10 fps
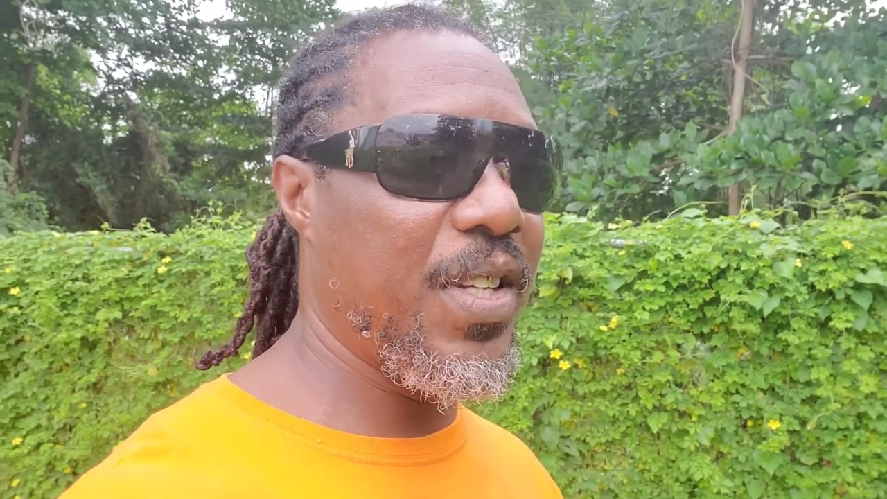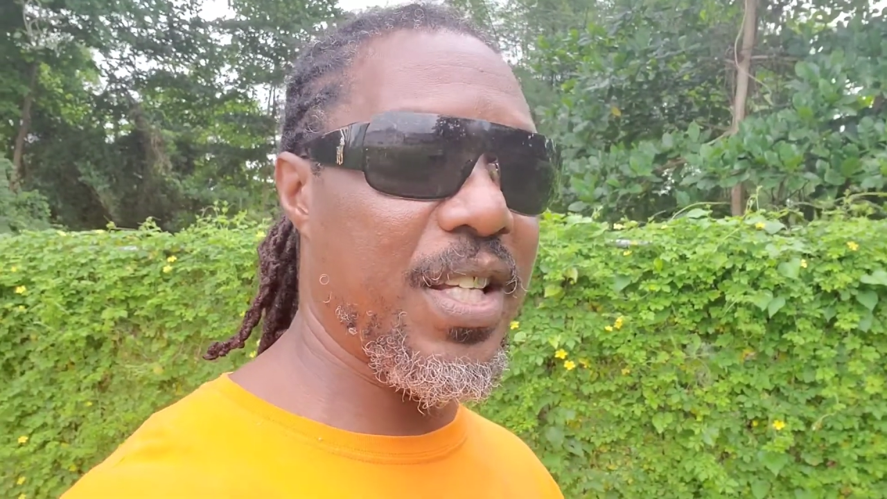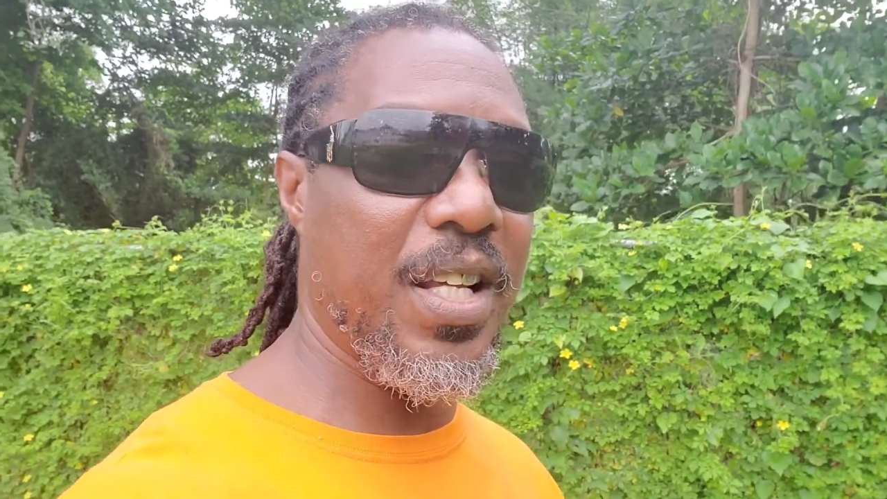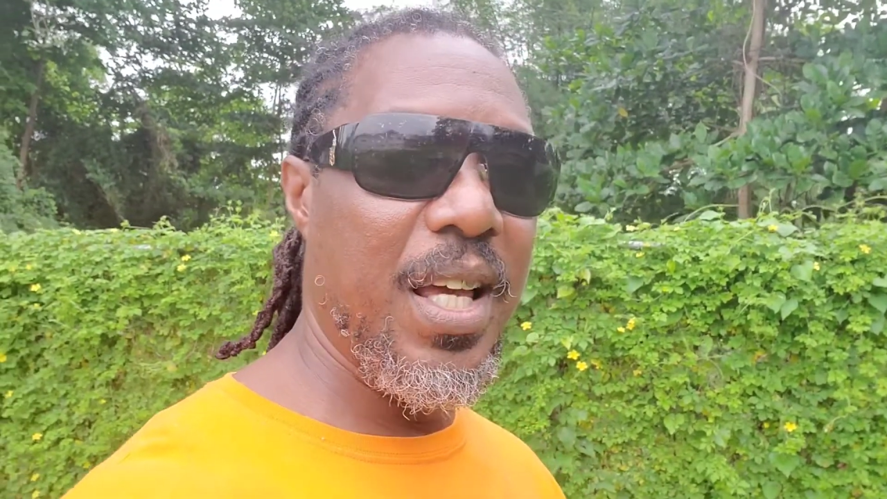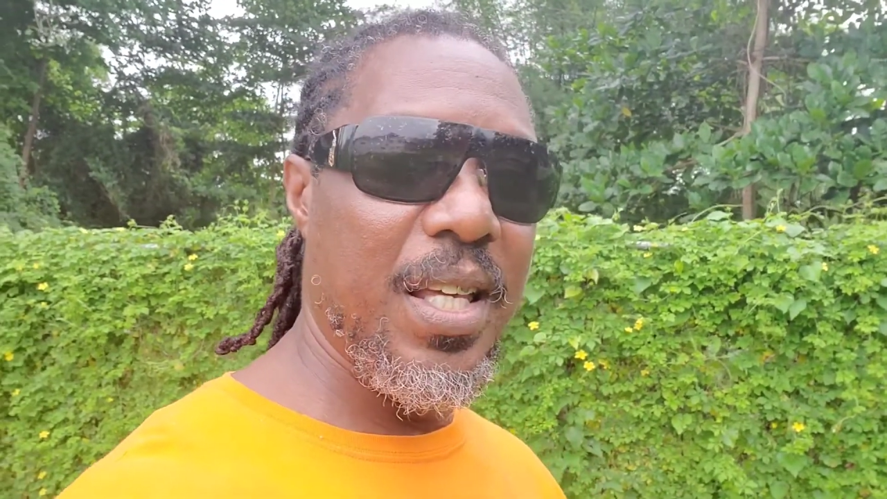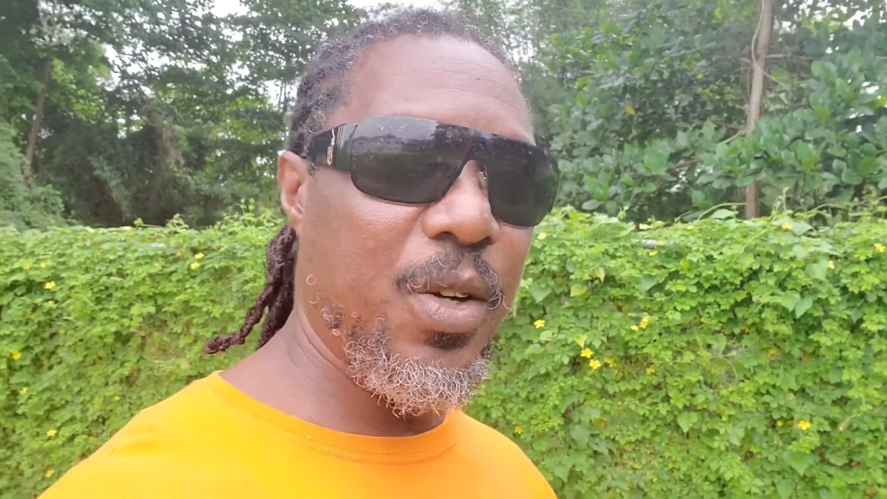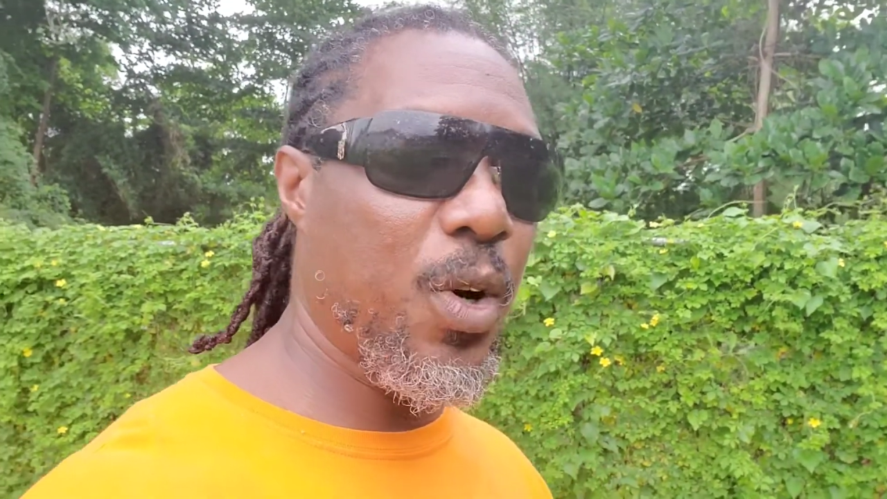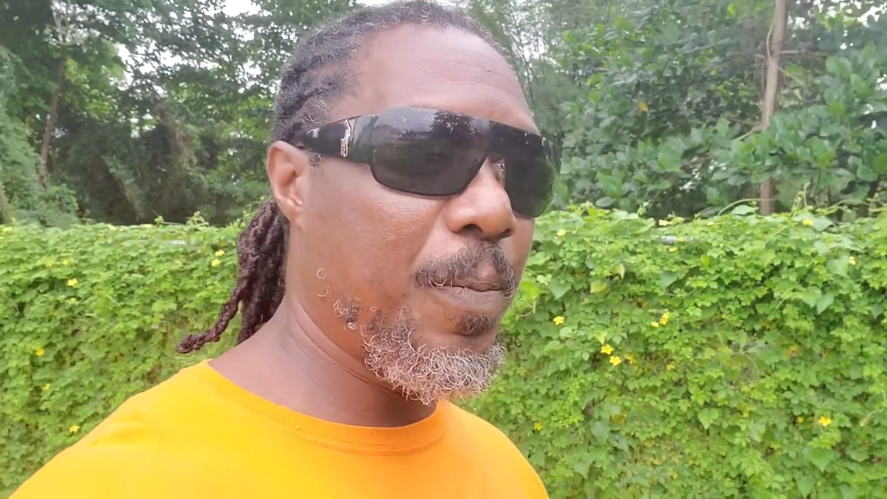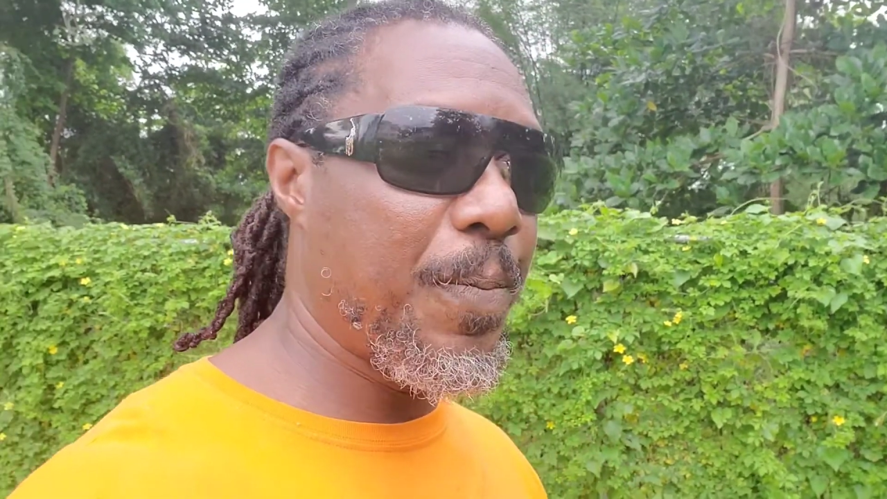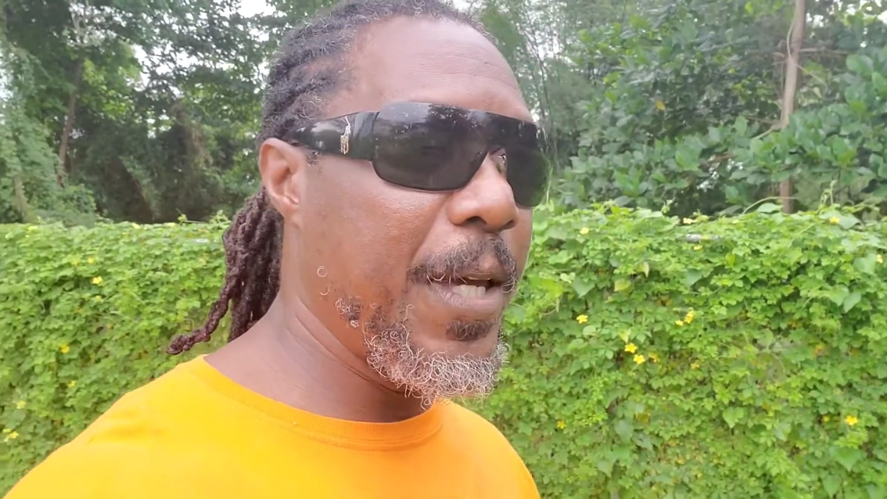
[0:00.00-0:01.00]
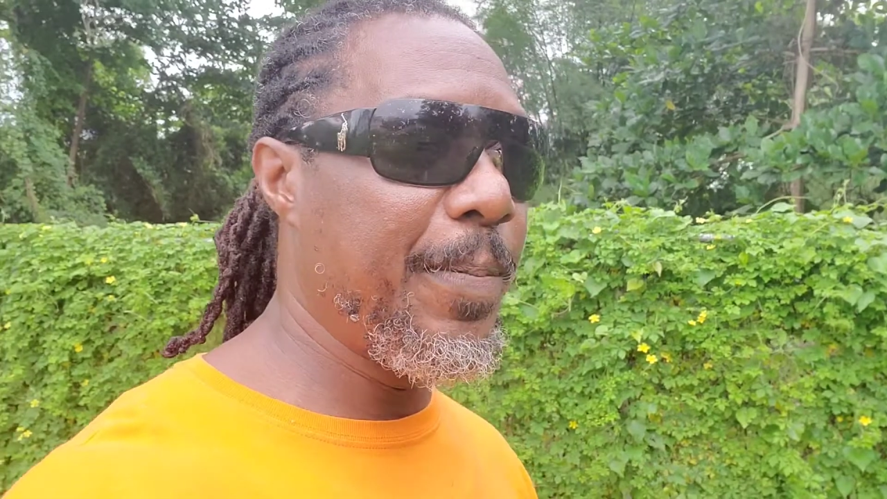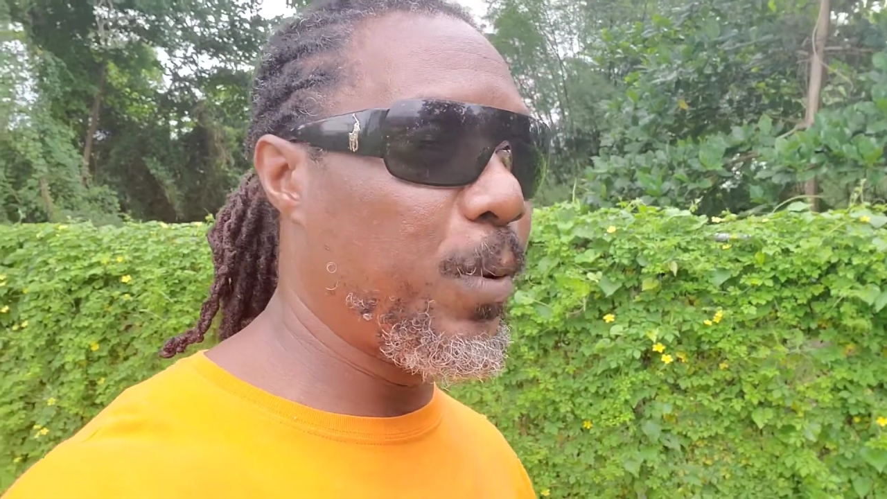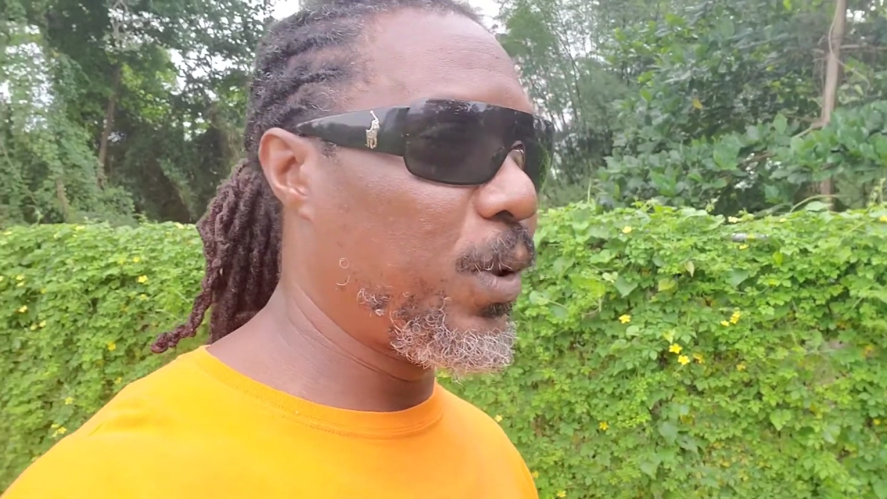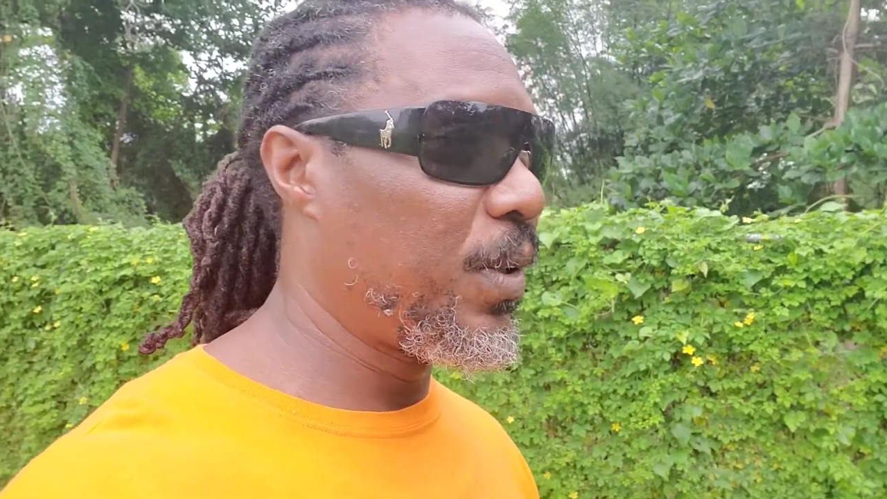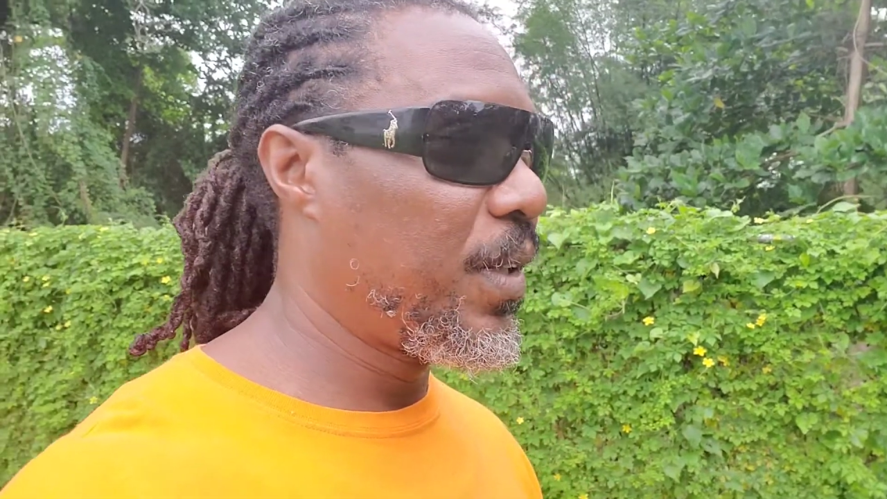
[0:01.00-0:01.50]
of intelligence you've got.
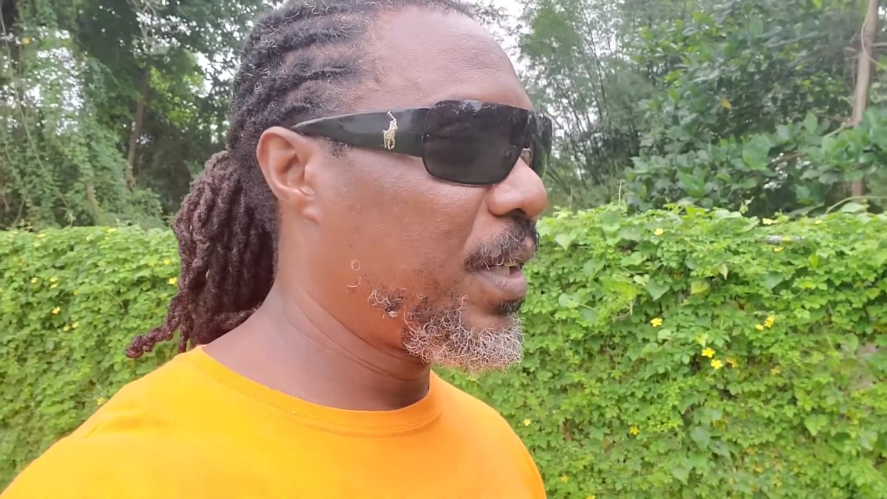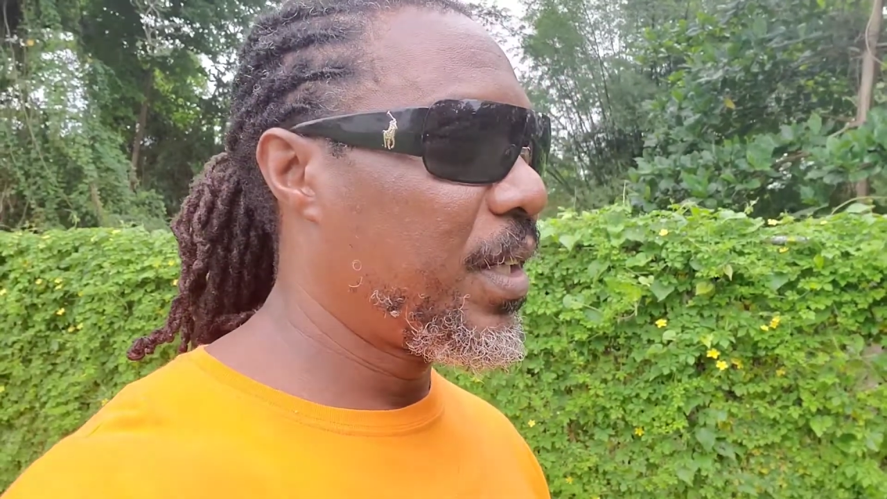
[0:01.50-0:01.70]
People,